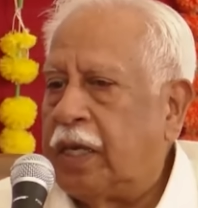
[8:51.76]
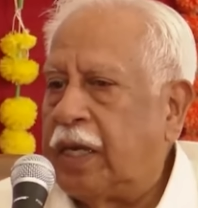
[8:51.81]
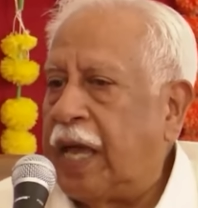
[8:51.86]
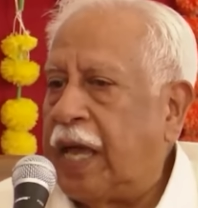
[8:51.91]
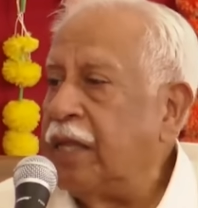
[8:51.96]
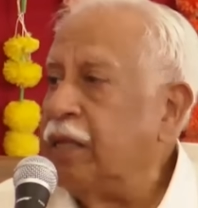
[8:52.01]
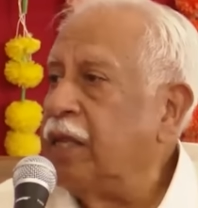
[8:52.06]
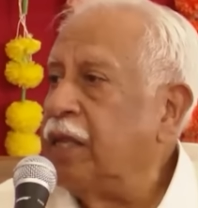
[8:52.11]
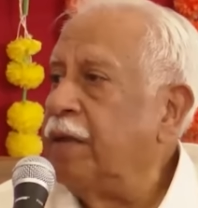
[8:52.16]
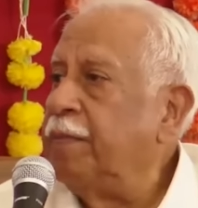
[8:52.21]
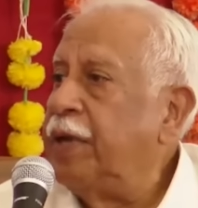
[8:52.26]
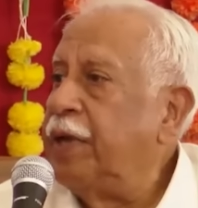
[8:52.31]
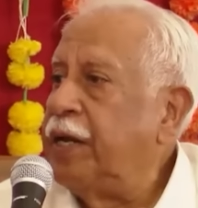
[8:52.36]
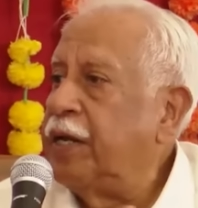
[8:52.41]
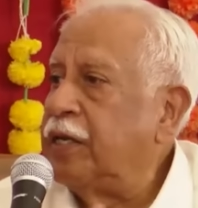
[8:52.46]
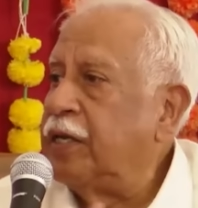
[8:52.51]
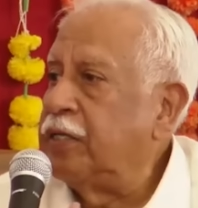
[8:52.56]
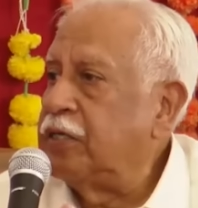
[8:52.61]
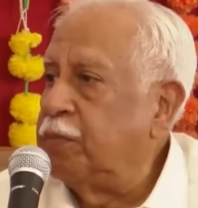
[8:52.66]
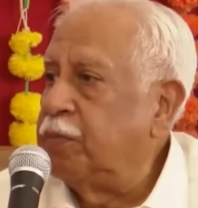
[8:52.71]
can the
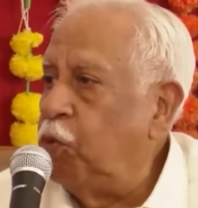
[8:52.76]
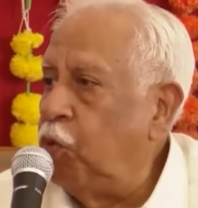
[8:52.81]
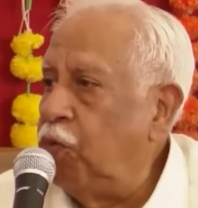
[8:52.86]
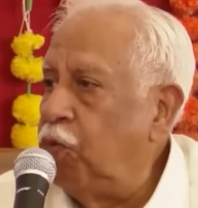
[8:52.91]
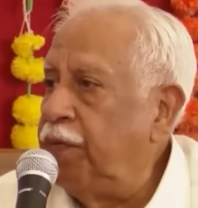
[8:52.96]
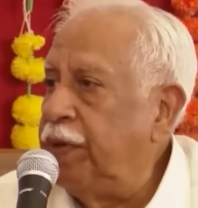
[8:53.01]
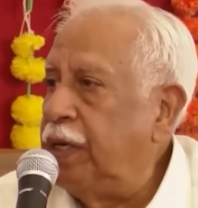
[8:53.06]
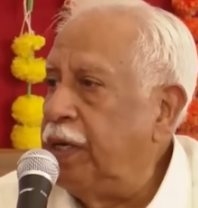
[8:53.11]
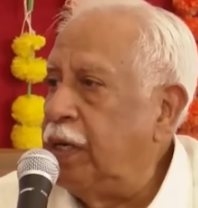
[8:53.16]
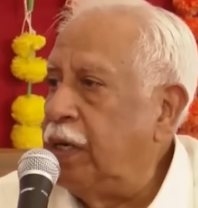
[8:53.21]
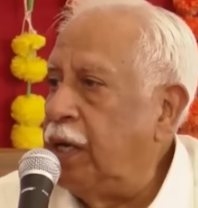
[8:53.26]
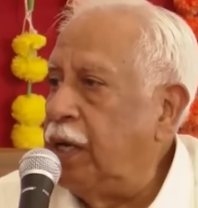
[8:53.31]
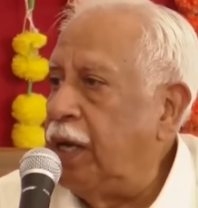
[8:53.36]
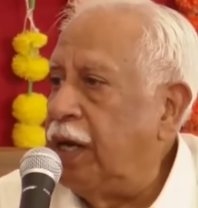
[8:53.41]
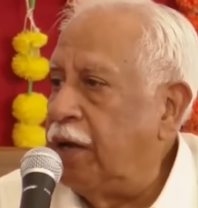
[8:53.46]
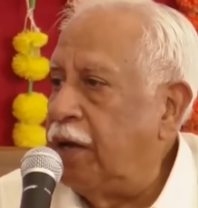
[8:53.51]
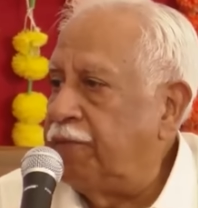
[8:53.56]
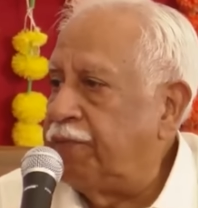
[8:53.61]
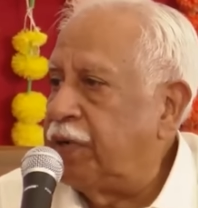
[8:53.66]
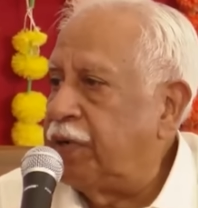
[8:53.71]
Americans move in
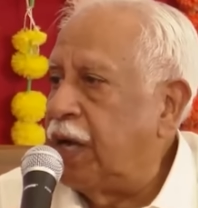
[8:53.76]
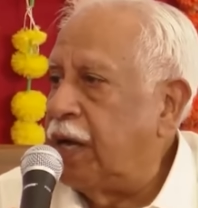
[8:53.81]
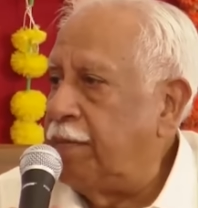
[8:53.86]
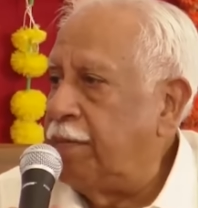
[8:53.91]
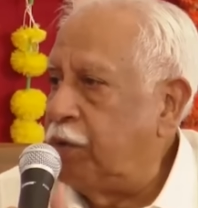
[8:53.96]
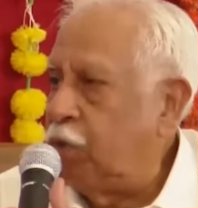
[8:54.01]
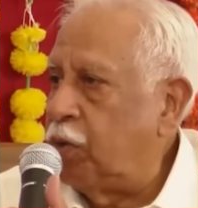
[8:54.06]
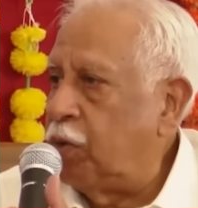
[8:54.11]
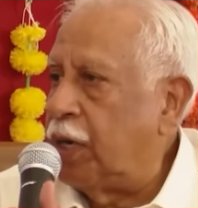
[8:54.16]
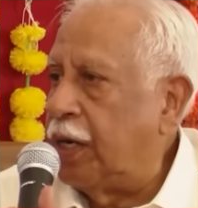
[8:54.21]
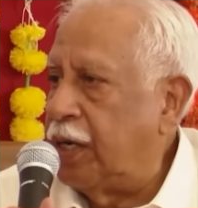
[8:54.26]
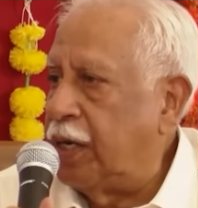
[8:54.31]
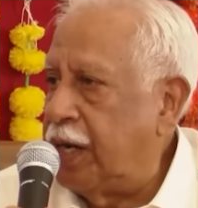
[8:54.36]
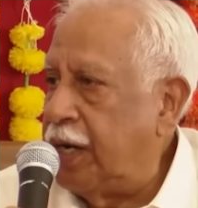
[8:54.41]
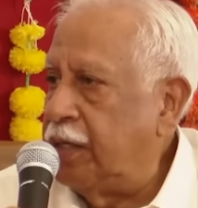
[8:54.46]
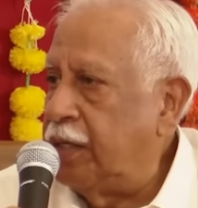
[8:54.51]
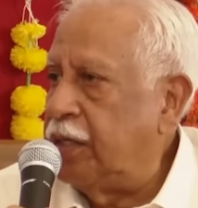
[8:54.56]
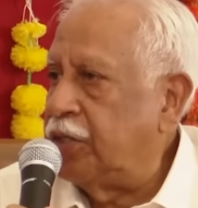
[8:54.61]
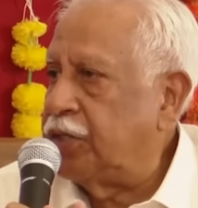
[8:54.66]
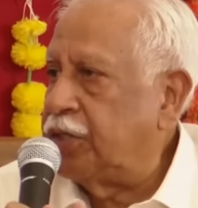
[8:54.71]
enough time to
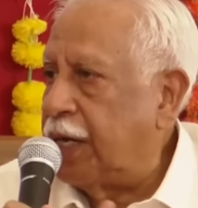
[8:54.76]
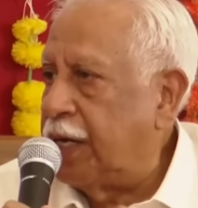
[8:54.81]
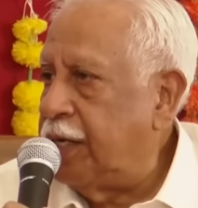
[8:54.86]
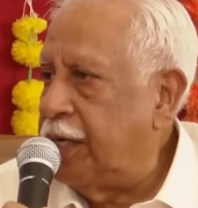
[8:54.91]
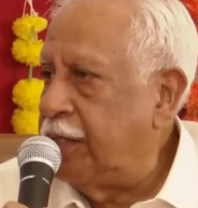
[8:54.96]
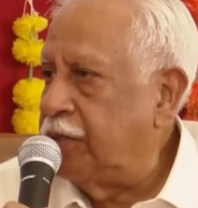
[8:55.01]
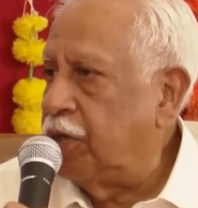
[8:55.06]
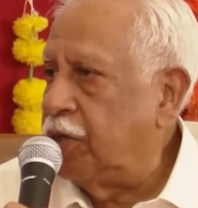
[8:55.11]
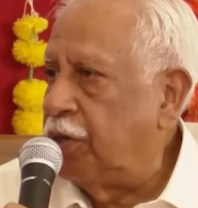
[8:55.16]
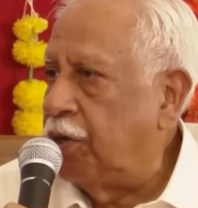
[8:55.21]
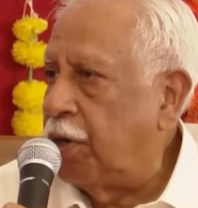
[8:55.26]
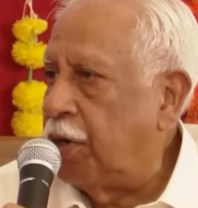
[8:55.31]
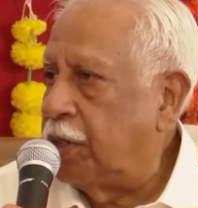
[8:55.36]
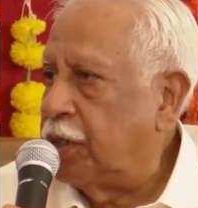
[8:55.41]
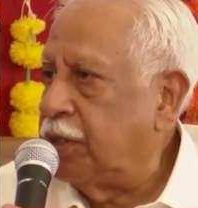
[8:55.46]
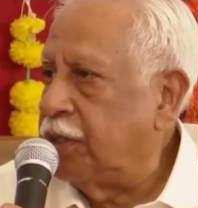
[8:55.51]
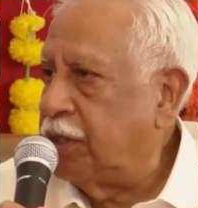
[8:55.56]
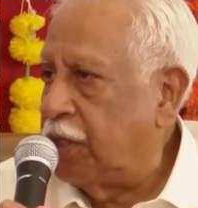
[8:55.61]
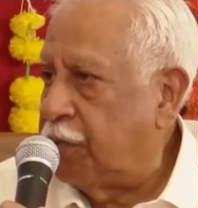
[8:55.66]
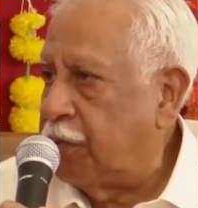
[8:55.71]
contain the Chinese or
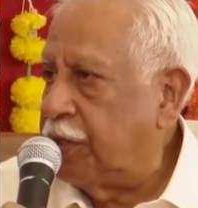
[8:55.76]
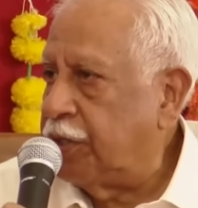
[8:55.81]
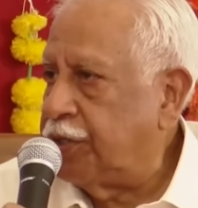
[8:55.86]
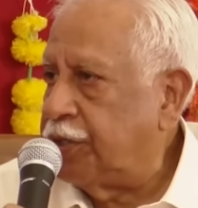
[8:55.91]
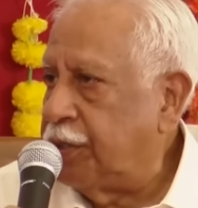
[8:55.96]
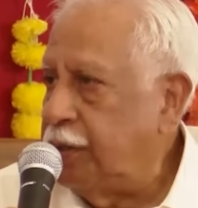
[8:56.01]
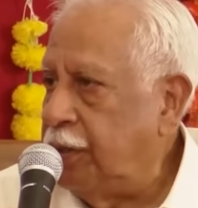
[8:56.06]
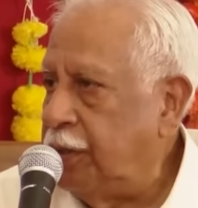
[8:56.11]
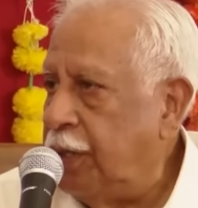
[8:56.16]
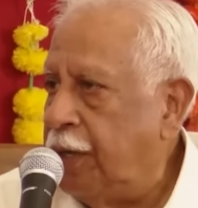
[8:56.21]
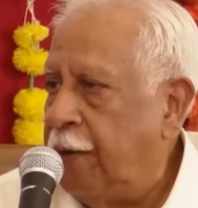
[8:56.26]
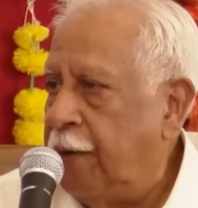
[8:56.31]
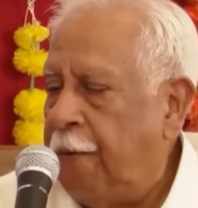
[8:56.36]
not is the question.